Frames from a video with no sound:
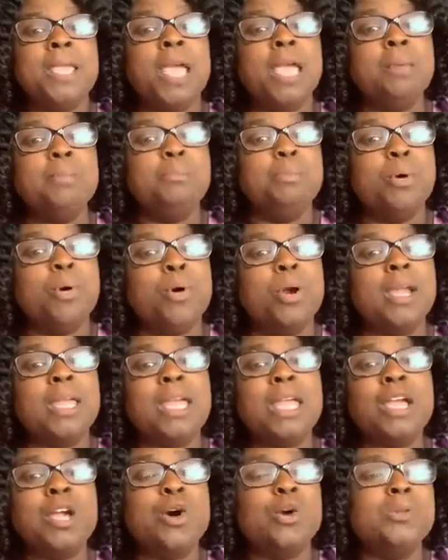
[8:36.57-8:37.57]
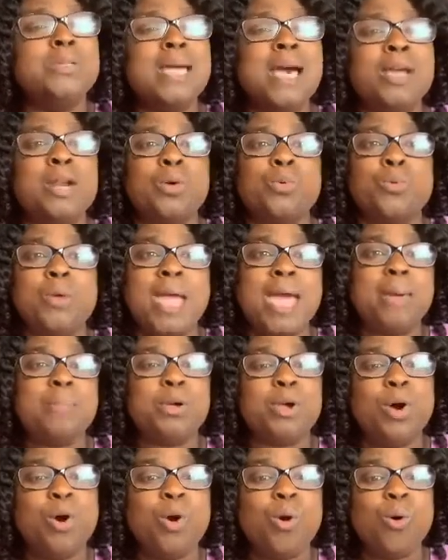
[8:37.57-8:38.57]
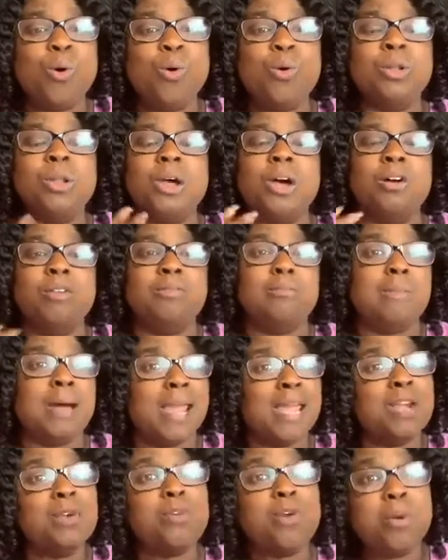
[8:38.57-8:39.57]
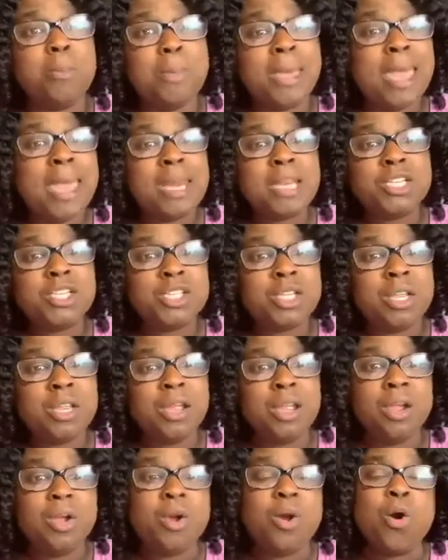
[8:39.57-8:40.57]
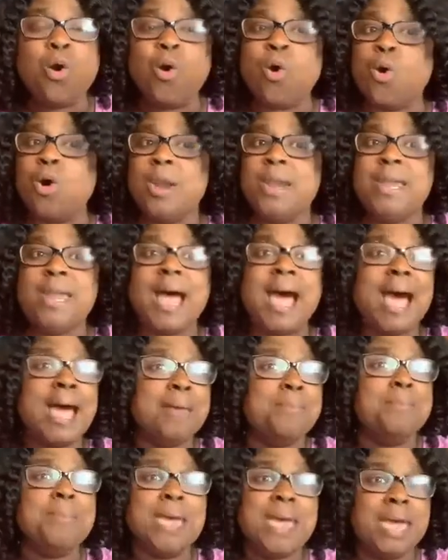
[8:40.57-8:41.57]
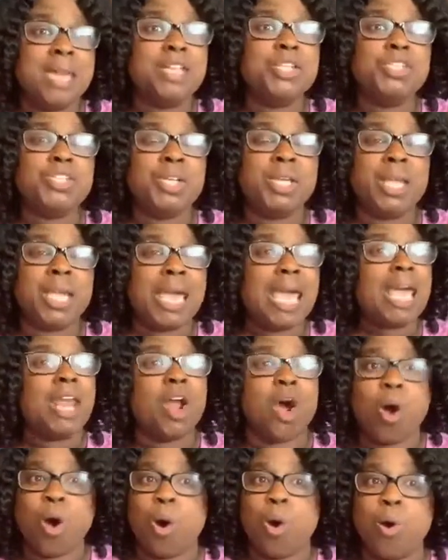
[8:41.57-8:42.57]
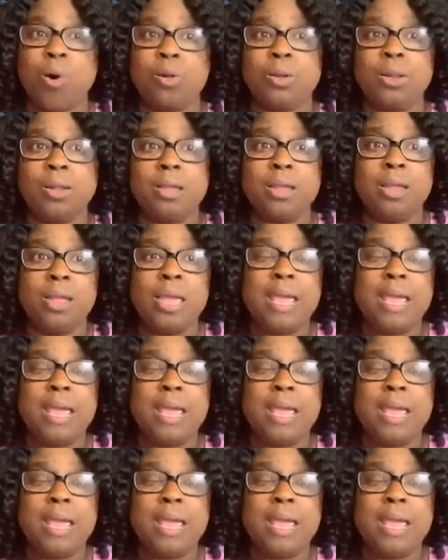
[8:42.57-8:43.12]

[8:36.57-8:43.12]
a board can go down a rabbit hole of micromanaging or not managing at all.